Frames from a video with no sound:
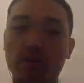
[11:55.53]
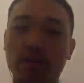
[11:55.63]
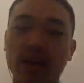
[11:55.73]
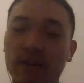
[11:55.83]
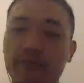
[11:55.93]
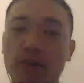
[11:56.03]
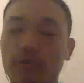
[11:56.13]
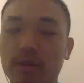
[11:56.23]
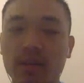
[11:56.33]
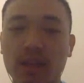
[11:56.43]
okay, it felt
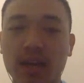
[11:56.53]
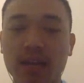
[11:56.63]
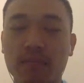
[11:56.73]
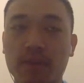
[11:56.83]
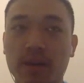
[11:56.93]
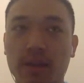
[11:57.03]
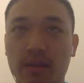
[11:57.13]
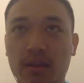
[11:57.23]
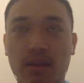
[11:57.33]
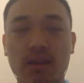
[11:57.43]
really light, but
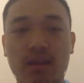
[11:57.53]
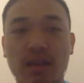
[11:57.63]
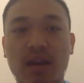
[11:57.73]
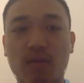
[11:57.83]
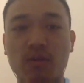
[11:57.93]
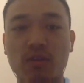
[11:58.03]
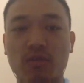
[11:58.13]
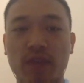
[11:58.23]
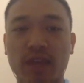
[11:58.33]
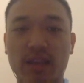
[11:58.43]
that was the
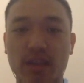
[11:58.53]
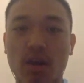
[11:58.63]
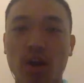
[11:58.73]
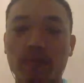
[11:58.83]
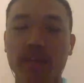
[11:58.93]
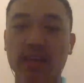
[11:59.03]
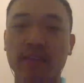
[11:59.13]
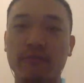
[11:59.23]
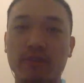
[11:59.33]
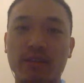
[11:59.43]
right
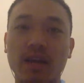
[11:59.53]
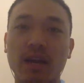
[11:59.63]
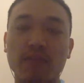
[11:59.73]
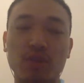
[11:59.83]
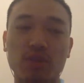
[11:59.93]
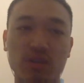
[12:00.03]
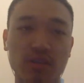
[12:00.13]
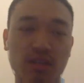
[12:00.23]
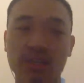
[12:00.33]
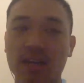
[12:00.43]
RPE for the time. So
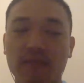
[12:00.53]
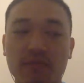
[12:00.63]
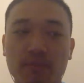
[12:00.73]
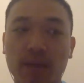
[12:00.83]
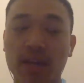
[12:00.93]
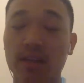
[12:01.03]
you'll just have to bite